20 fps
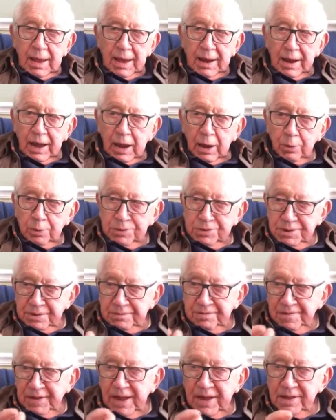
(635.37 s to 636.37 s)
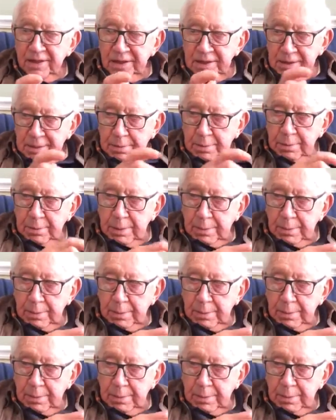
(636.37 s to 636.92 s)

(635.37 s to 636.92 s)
and I was offended